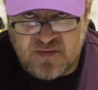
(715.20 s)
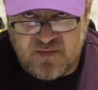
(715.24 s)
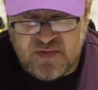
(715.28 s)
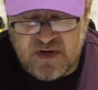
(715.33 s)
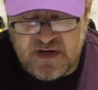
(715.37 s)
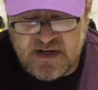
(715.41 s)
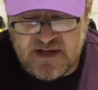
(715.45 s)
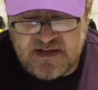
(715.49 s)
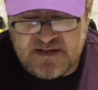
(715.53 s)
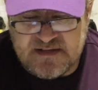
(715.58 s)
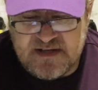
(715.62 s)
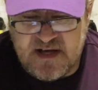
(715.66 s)

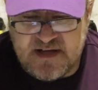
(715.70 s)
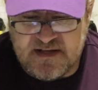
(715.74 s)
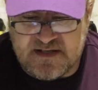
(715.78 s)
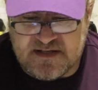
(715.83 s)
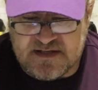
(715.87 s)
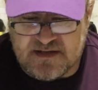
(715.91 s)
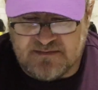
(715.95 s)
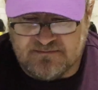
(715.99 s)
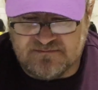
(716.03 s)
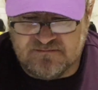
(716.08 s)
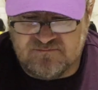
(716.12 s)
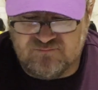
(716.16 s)
Pretty
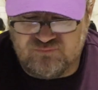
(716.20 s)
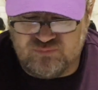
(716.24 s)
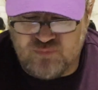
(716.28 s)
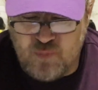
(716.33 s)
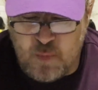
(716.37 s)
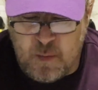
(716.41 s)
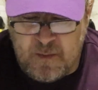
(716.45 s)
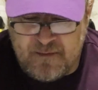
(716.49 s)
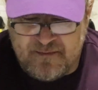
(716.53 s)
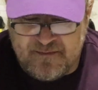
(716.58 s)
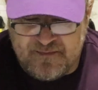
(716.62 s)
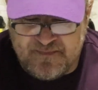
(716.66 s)
intense.
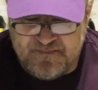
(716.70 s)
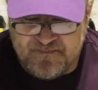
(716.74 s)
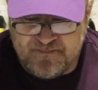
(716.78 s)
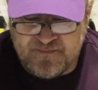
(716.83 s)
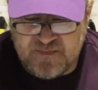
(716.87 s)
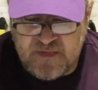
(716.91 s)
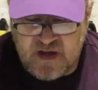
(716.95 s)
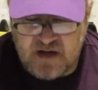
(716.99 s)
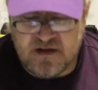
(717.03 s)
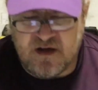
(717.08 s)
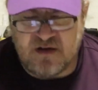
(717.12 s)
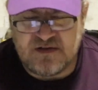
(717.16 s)

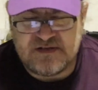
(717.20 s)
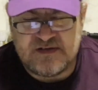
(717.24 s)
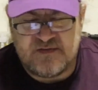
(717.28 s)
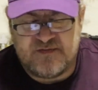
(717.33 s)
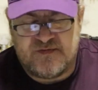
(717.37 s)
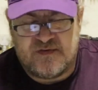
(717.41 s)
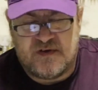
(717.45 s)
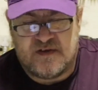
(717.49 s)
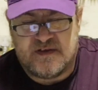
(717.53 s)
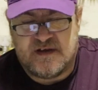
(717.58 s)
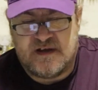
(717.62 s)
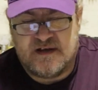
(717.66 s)
It goes on
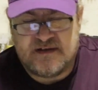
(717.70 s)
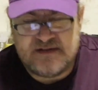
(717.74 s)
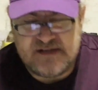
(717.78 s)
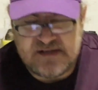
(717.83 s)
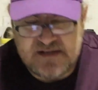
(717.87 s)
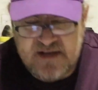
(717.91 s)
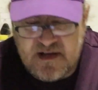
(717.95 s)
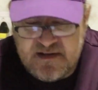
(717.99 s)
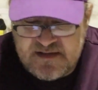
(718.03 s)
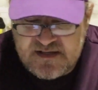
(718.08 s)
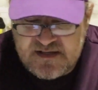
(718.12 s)
further here to say